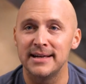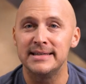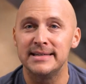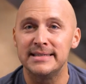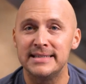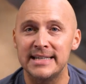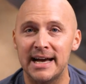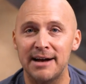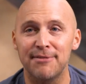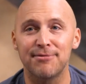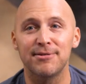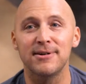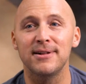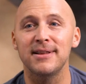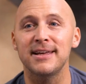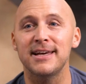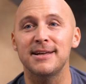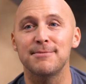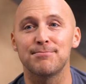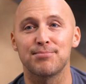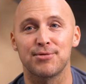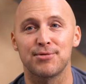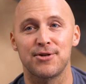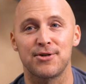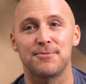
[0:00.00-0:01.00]
definitely
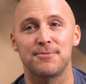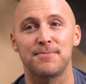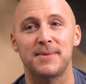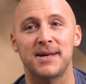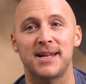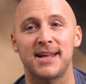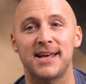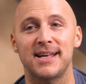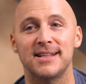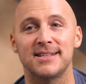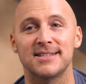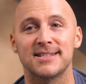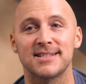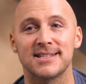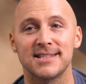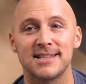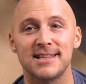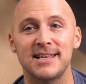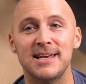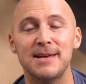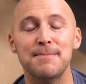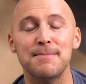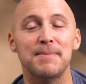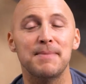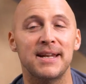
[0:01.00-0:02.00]
improvement in
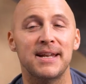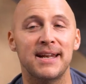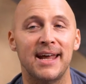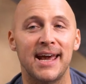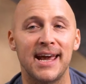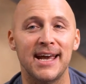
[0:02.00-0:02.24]
sleep and